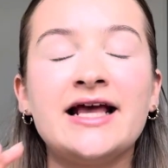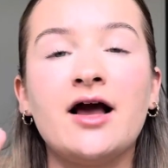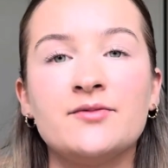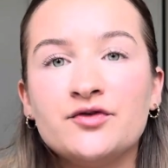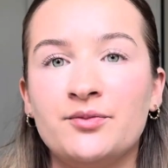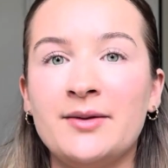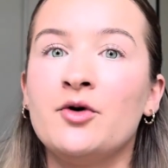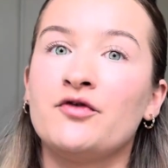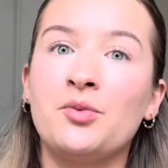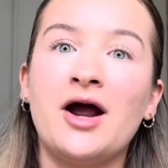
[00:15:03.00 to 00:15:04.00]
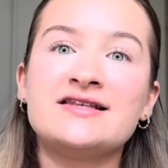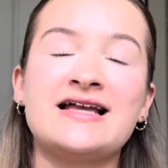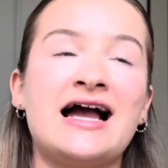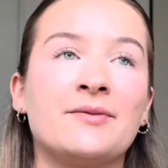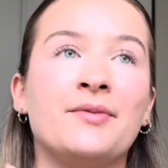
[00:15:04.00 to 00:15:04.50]
comes with a bit more of a price
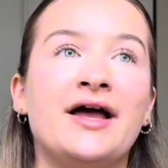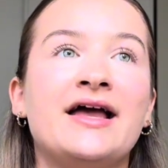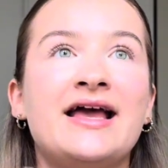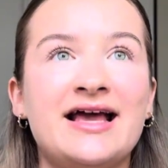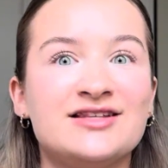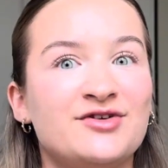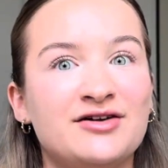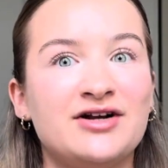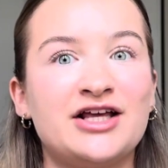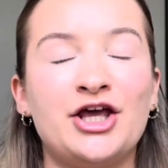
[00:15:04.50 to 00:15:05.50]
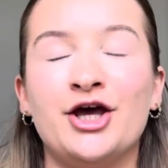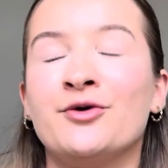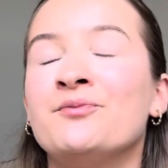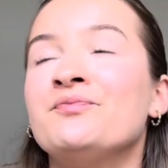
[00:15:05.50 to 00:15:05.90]
tag, but it is really, really cute.